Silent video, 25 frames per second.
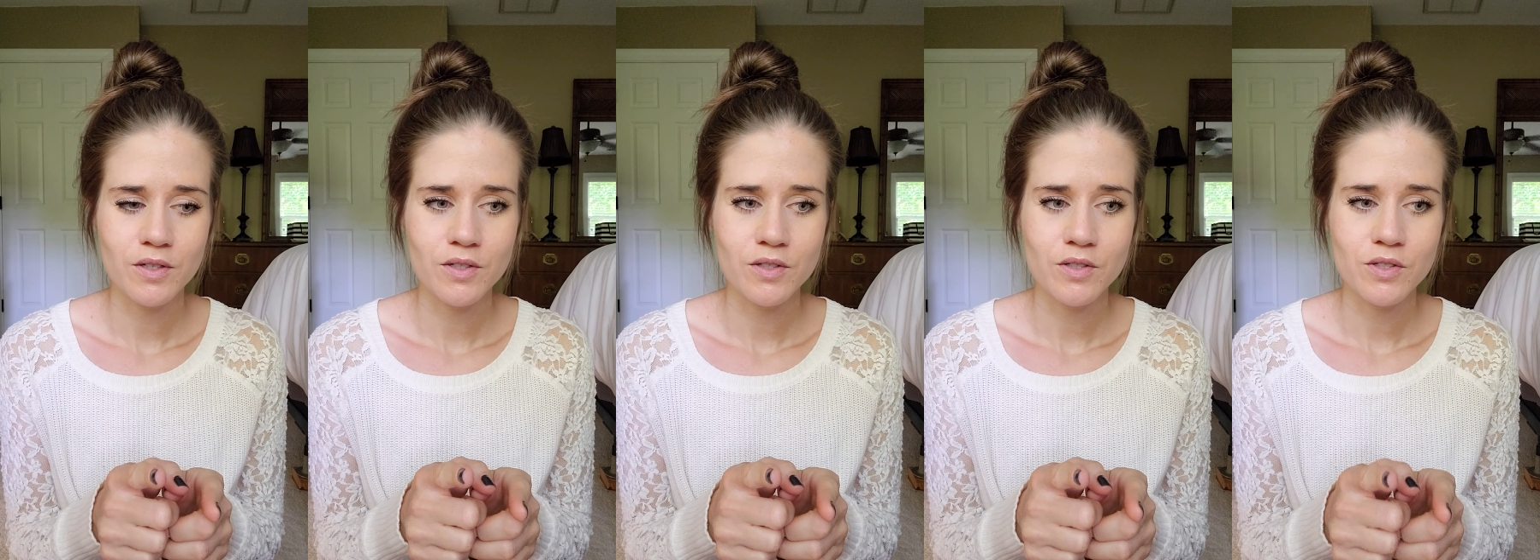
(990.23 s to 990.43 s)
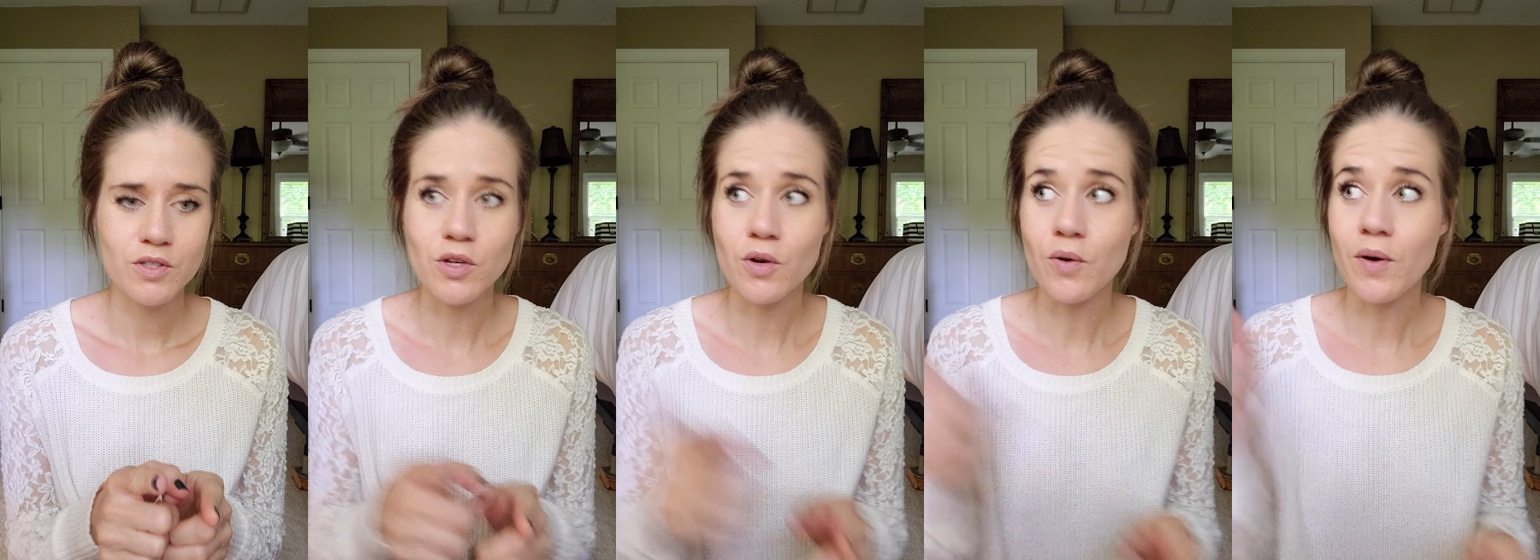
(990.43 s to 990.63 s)

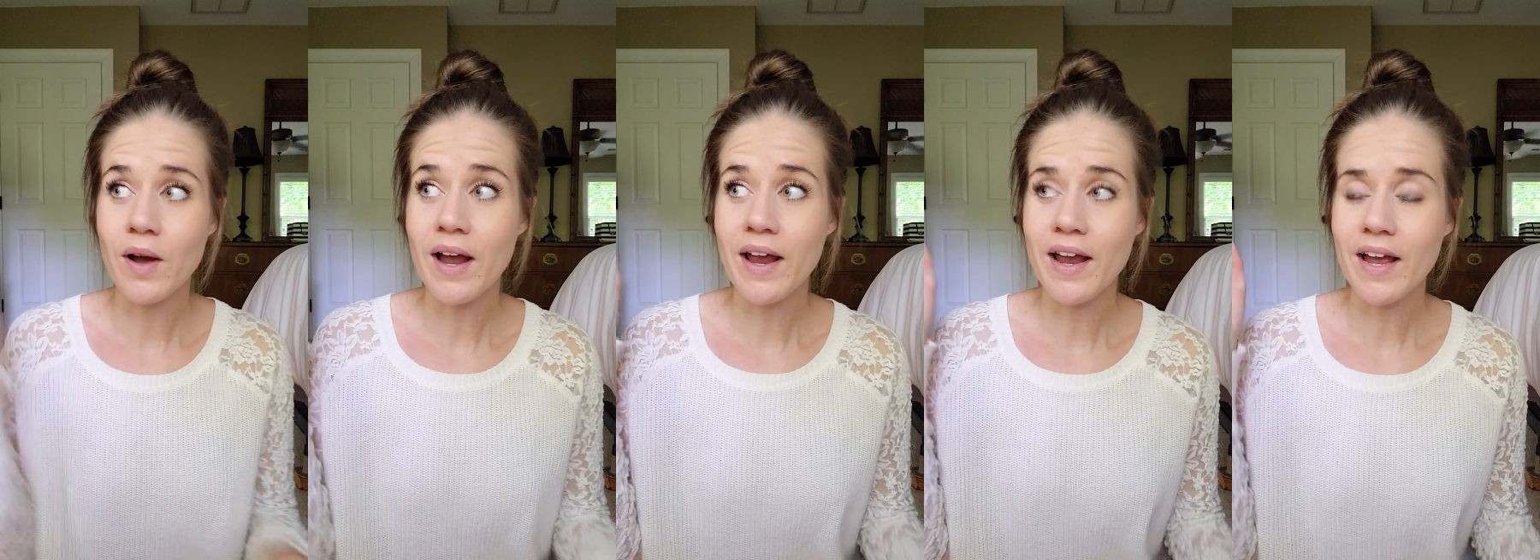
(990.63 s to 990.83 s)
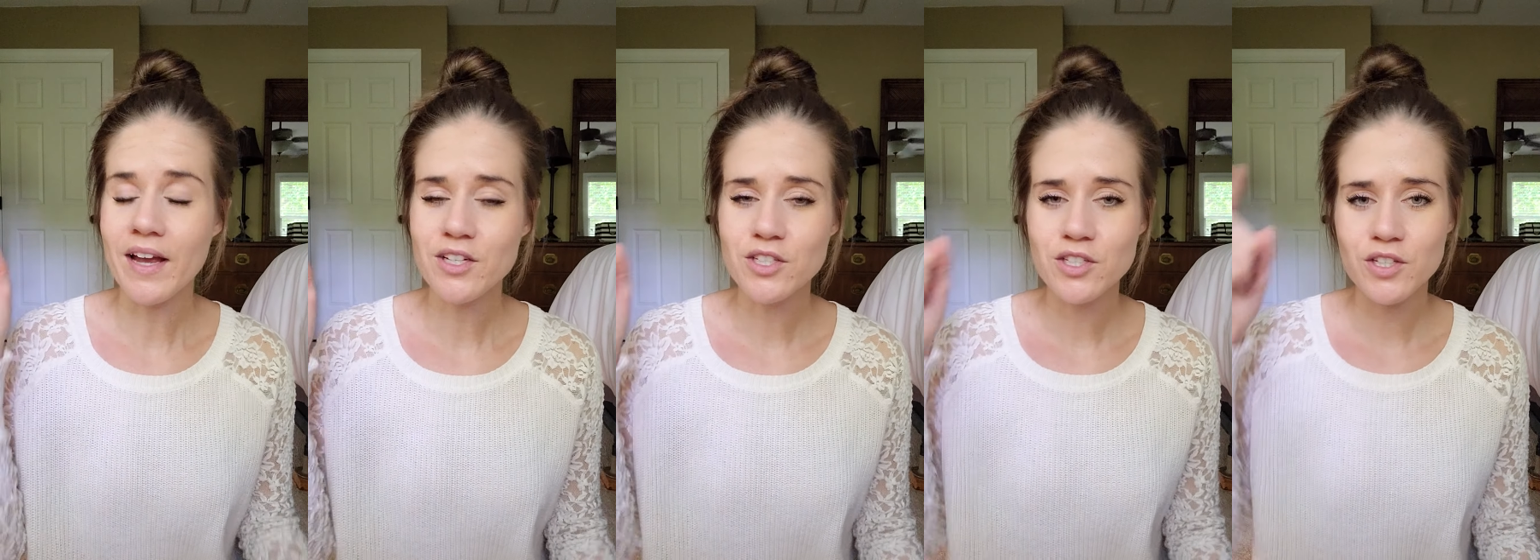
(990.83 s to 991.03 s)
So
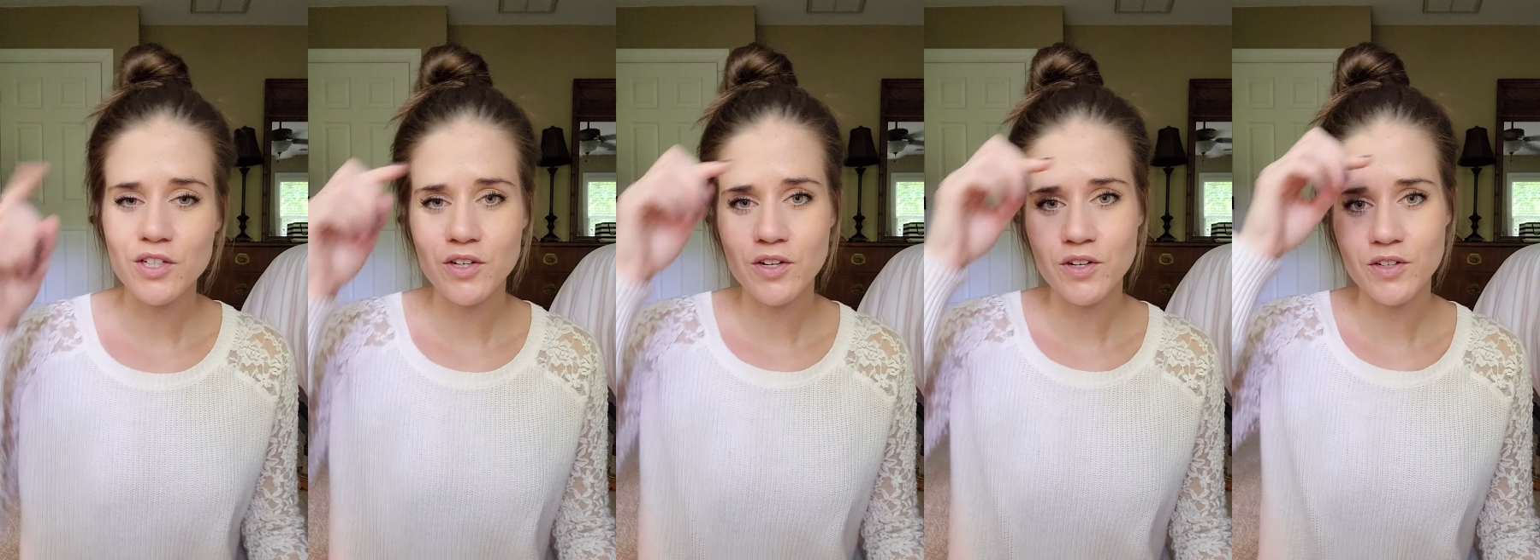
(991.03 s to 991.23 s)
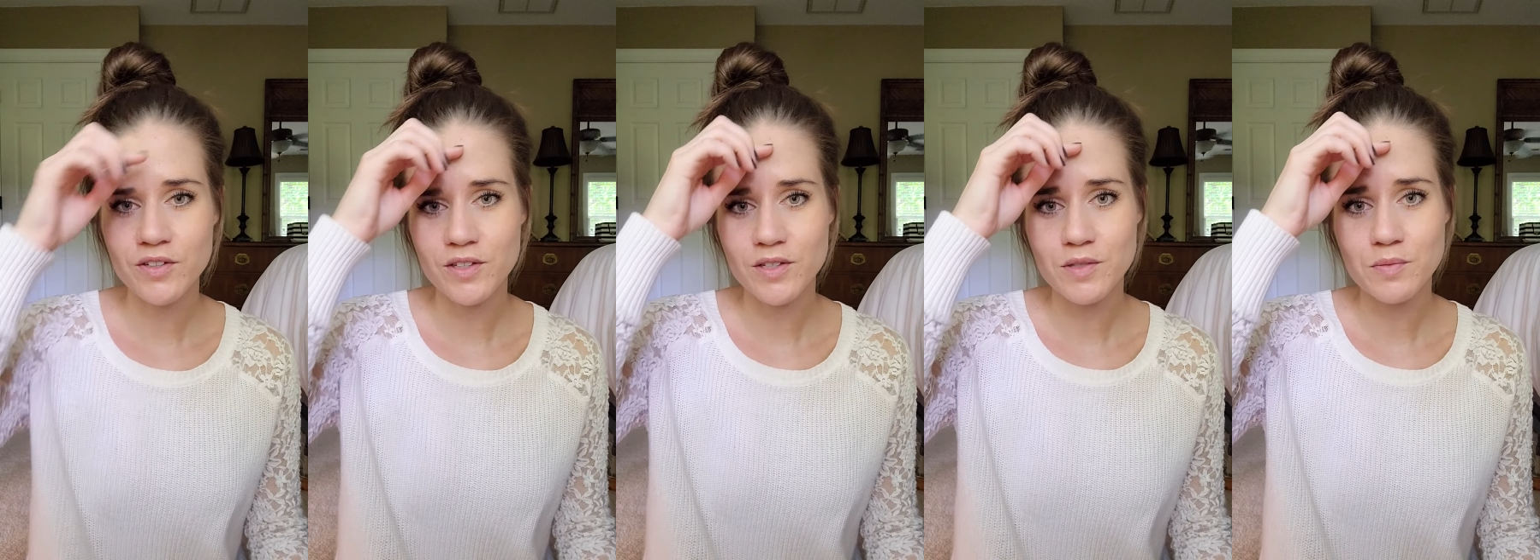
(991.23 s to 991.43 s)
I actually
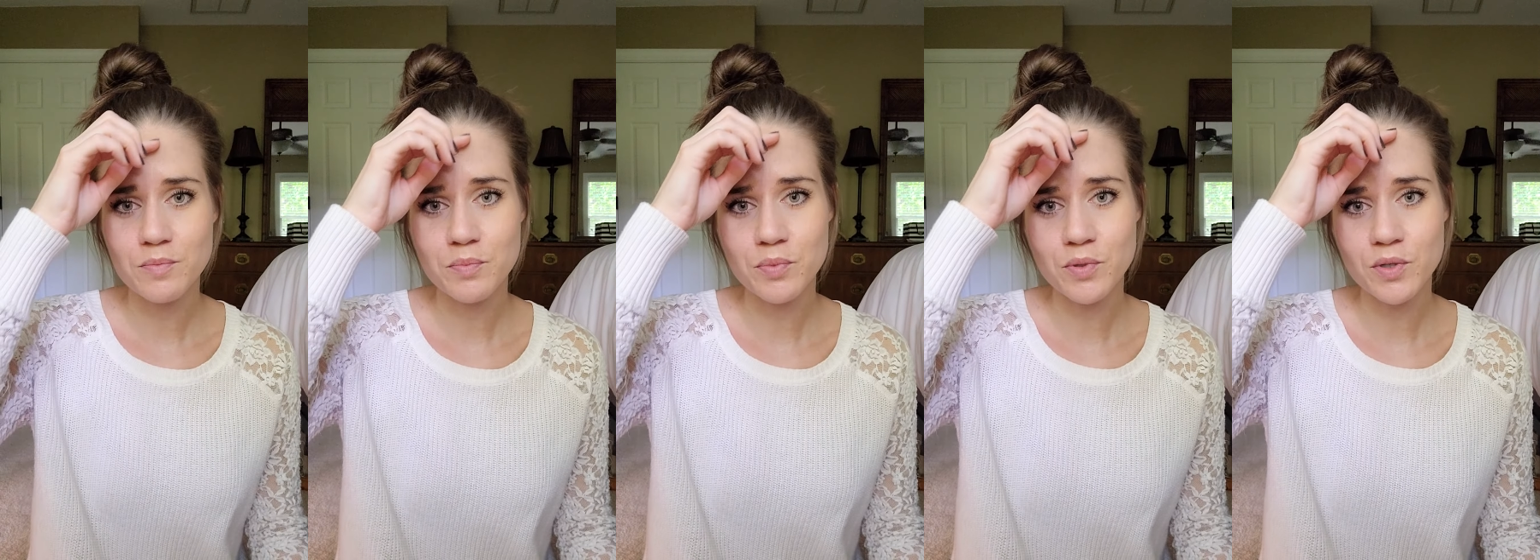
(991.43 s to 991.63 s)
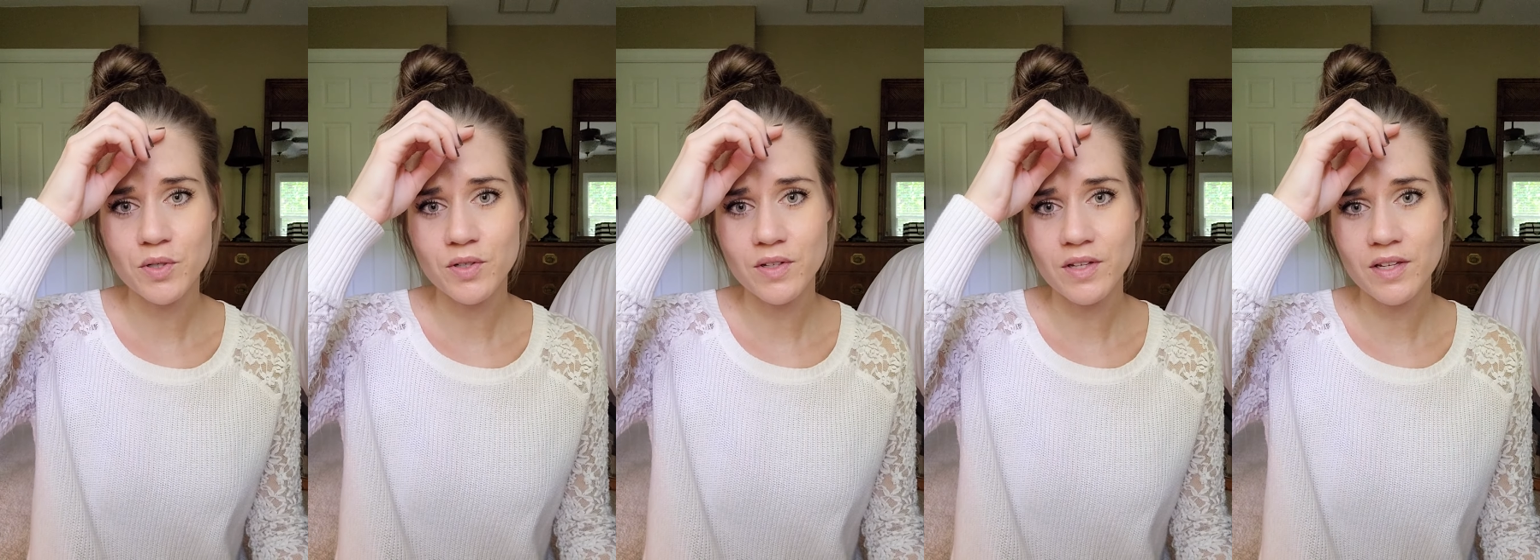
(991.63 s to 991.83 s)
heard this
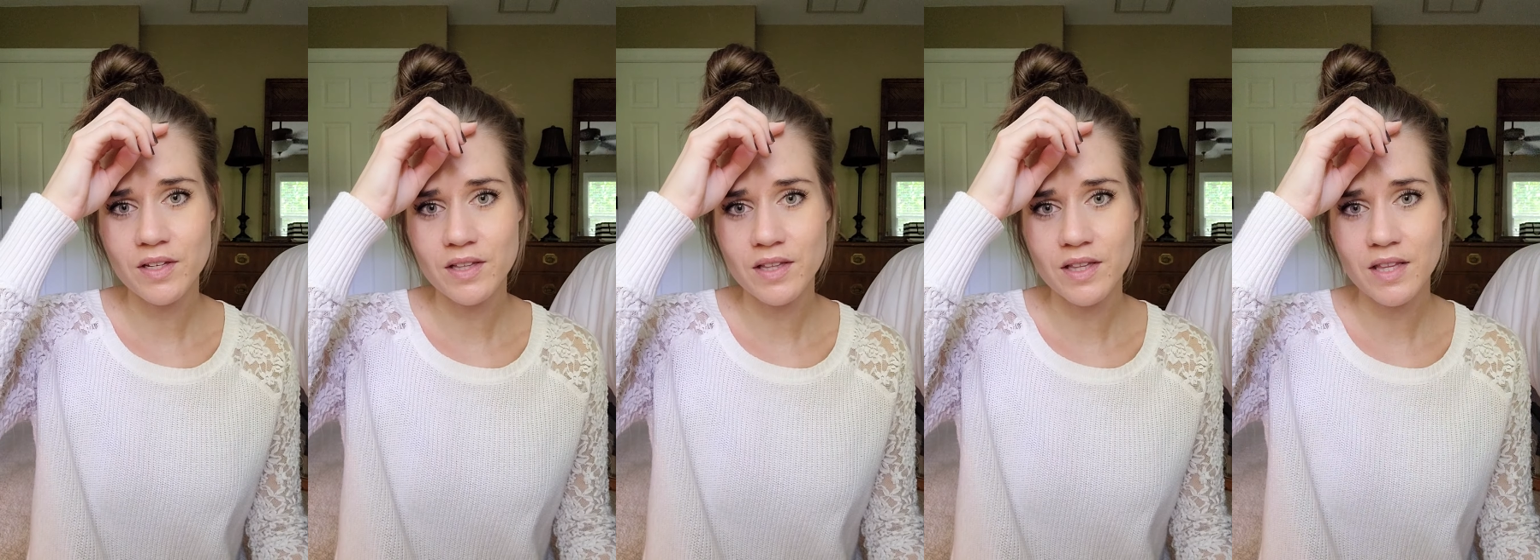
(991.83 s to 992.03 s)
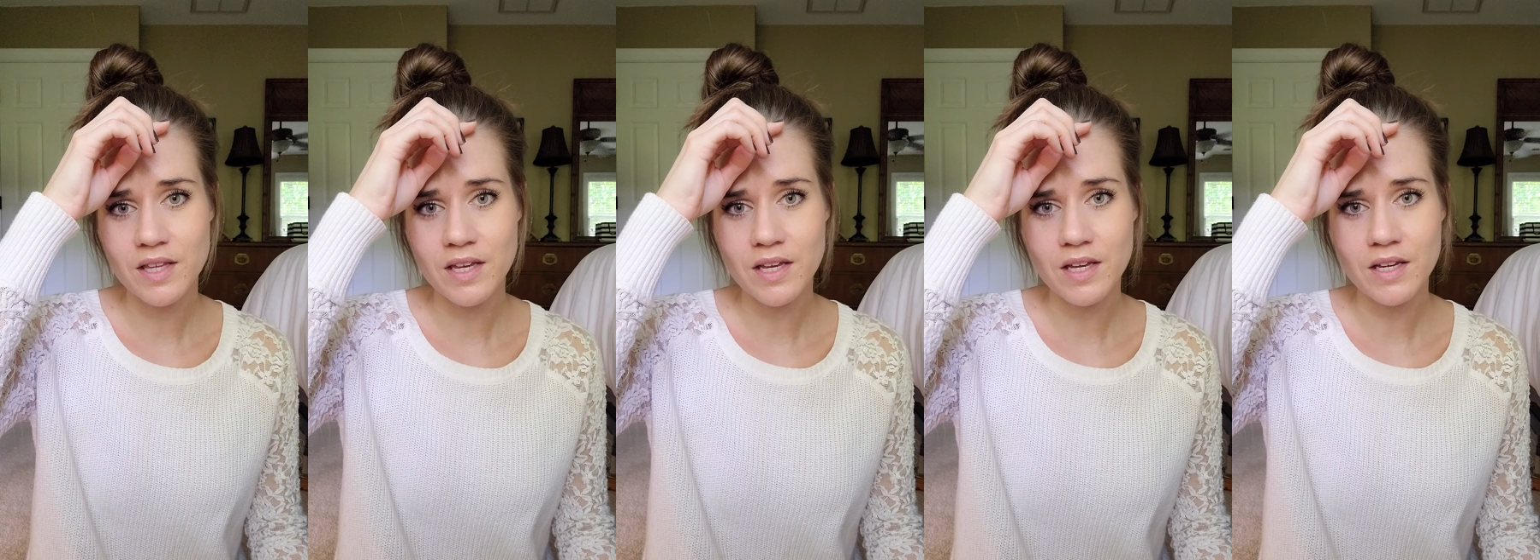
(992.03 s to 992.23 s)

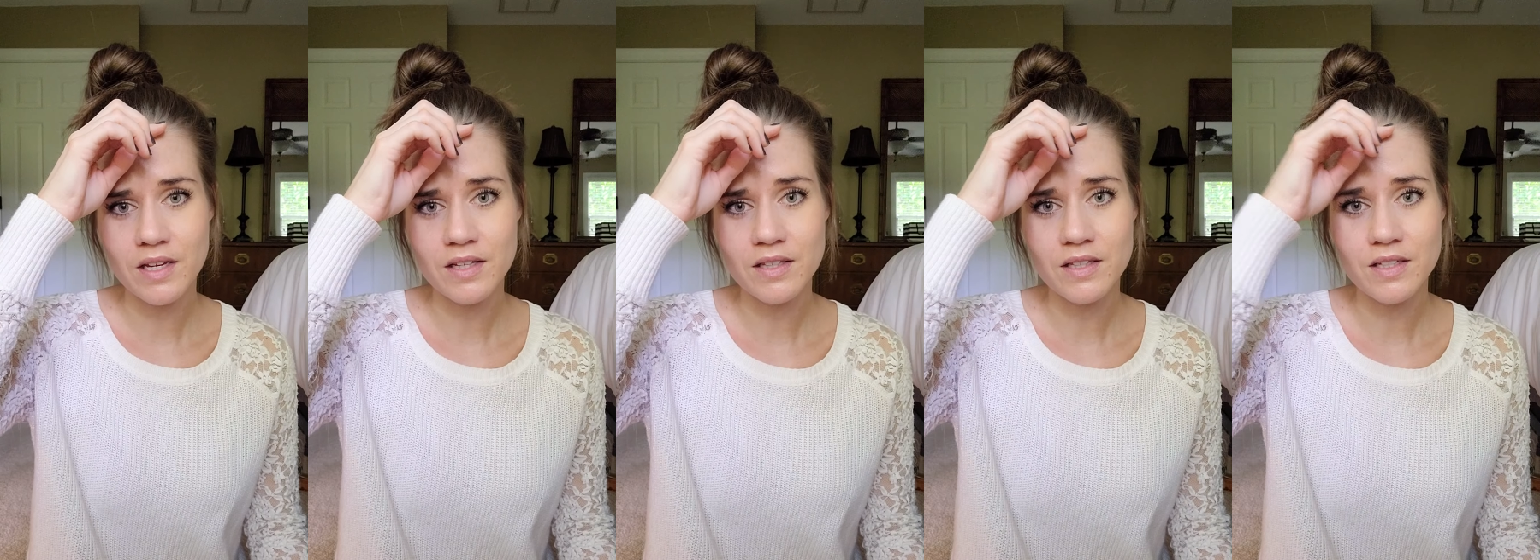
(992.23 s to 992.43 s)
brilliant thing